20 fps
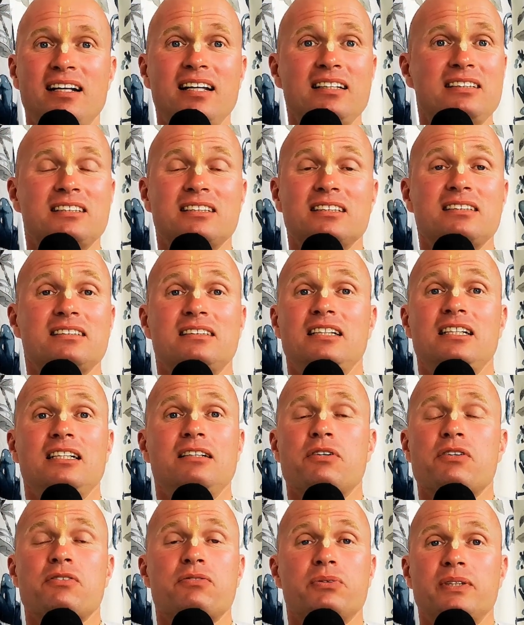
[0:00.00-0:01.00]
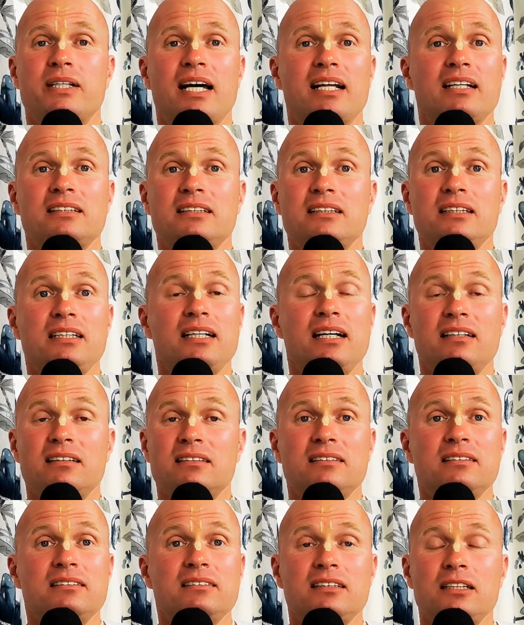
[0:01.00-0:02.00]
Let's just deal with reality
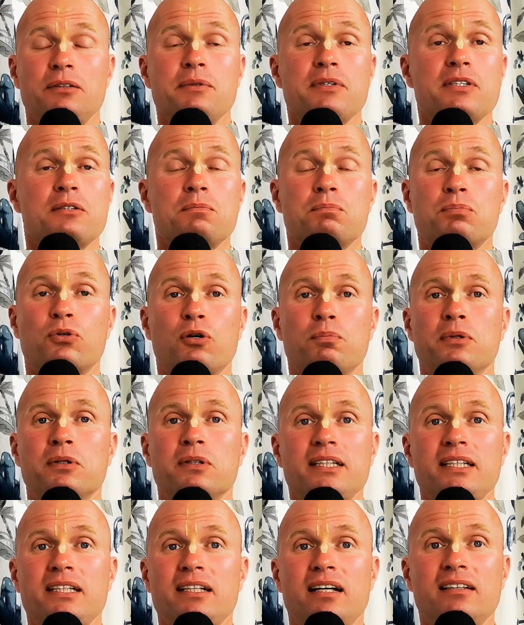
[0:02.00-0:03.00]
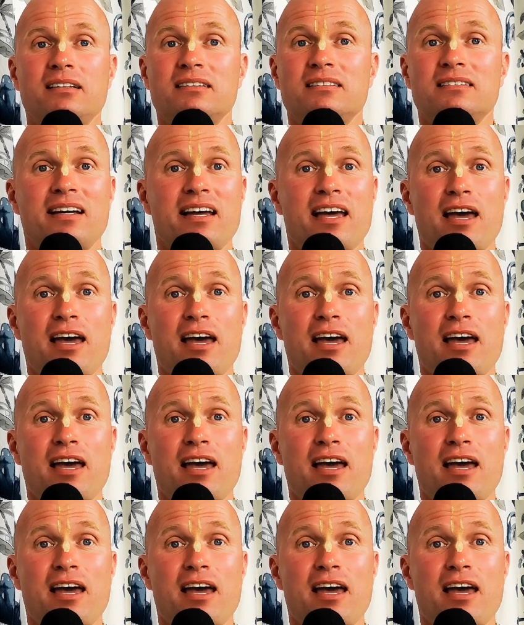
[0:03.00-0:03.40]
and deal with it properly, and